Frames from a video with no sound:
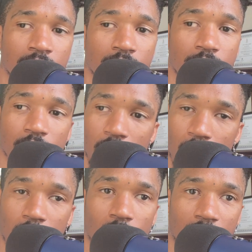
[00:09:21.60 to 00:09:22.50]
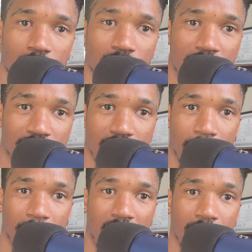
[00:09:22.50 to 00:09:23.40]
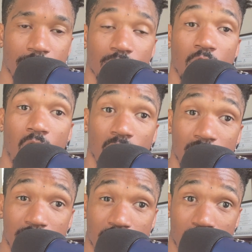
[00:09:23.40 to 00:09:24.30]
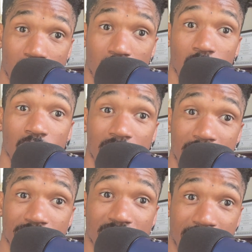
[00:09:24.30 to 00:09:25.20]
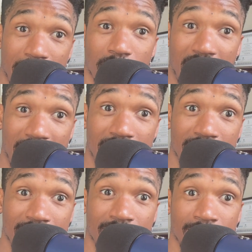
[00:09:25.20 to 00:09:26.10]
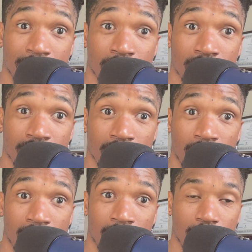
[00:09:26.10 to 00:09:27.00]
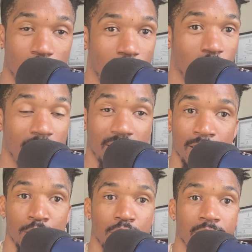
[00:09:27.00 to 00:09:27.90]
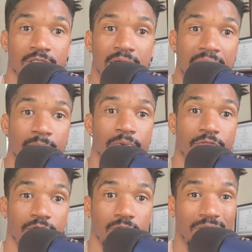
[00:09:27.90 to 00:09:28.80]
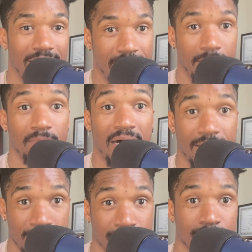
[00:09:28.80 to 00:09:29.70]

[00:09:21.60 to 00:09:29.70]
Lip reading: You're the only one who lives in that body. You're the only soul who lives in that body. No one can share time with you in that body.